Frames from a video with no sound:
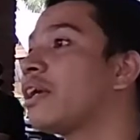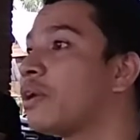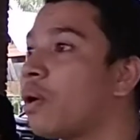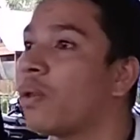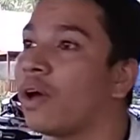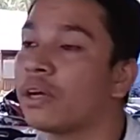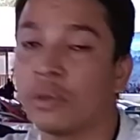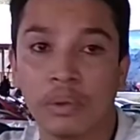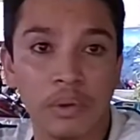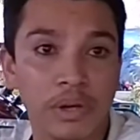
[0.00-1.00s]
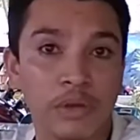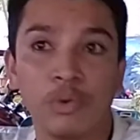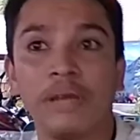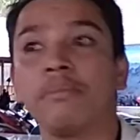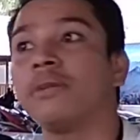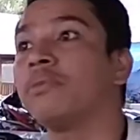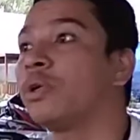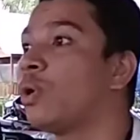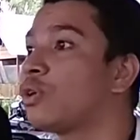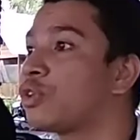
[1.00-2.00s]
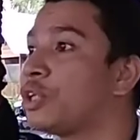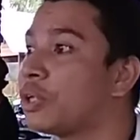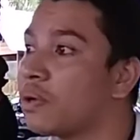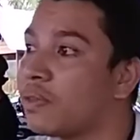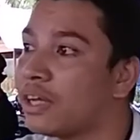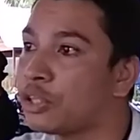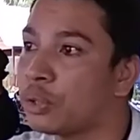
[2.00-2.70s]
about not only women but also about